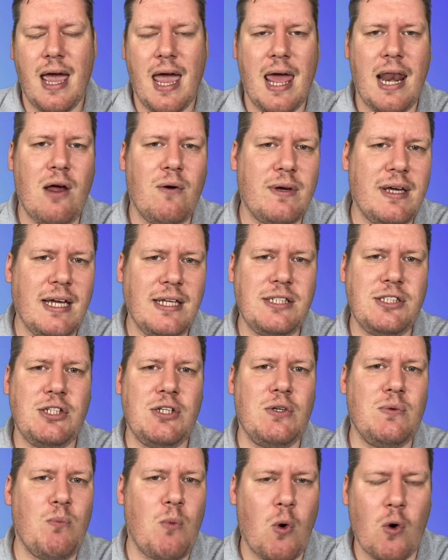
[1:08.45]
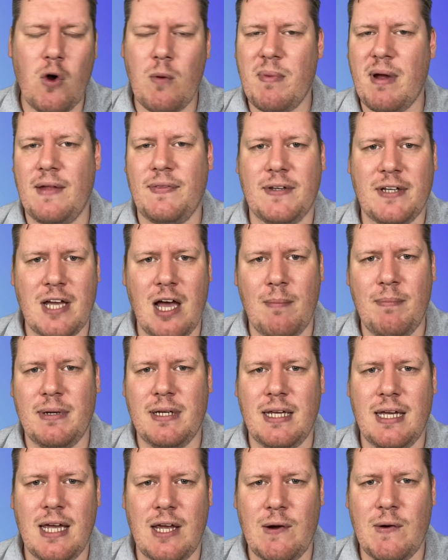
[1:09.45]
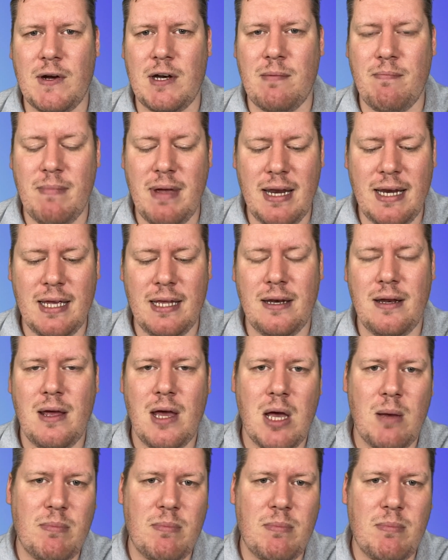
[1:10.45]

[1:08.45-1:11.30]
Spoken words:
And I'll get to more about the company here in a minute,